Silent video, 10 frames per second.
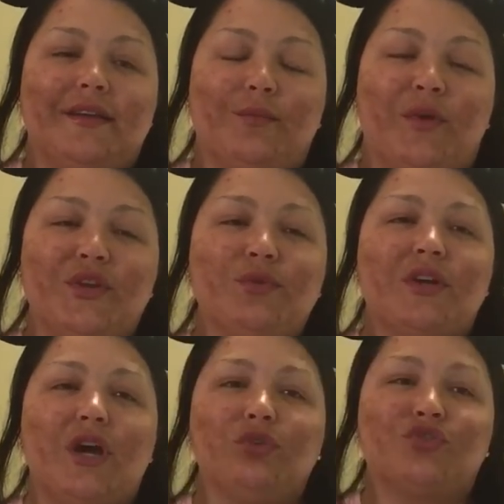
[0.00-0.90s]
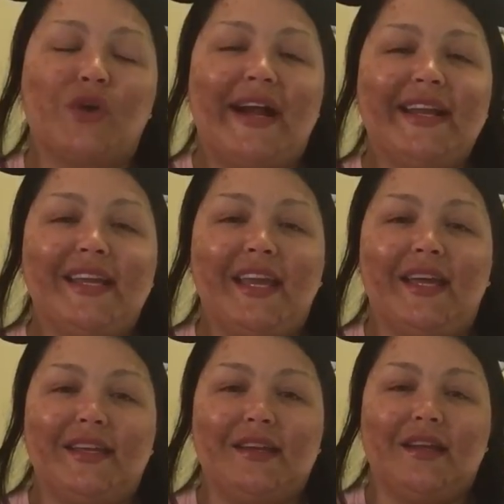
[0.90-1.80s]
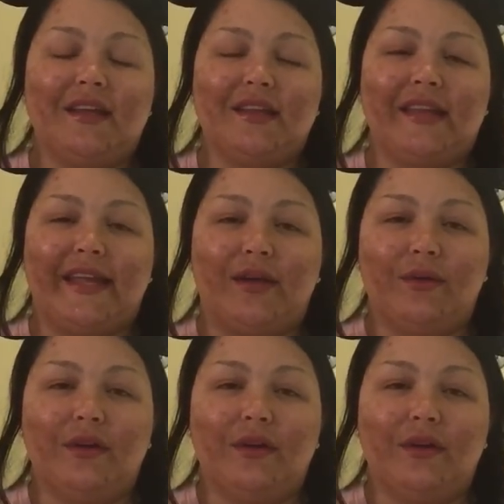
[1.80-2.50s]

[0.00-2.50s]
When you go, try to get like